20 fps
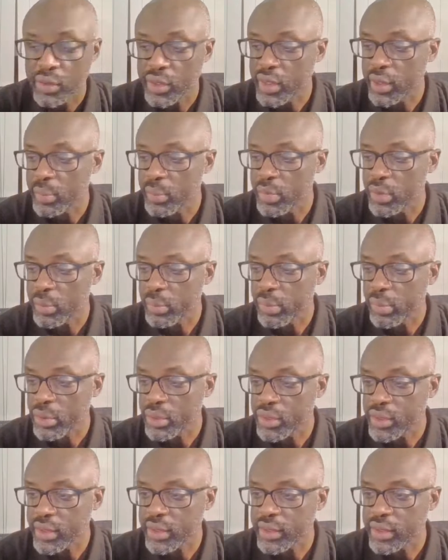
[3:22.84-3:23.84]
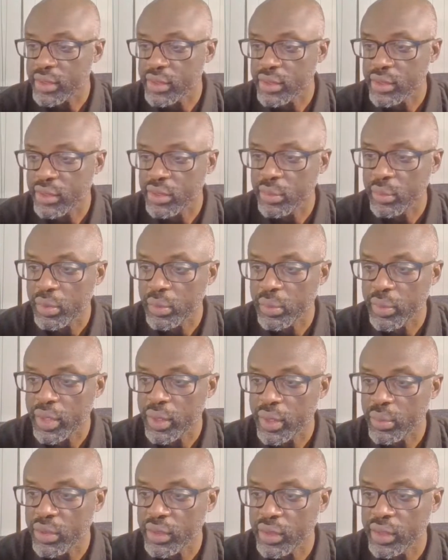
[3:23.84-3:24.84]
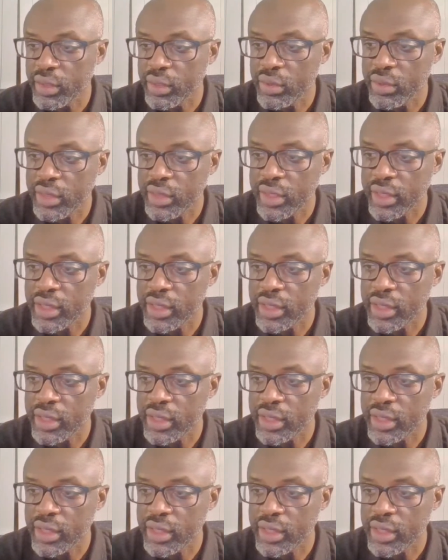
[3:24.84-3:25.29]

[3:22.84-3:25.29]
keep you posted on what we are working on,